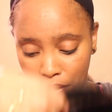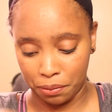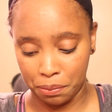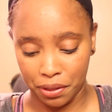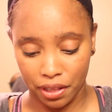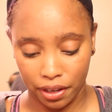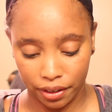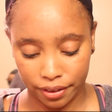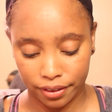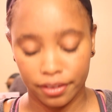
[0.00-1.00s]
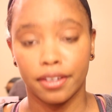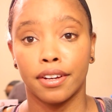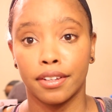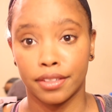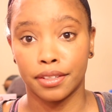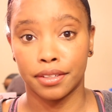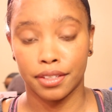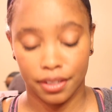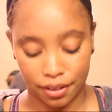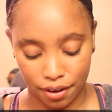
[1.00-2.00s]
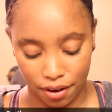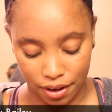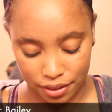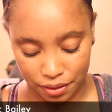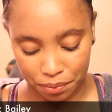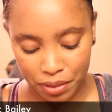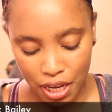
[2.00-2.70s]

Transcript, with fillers: That would be like seriously awesome.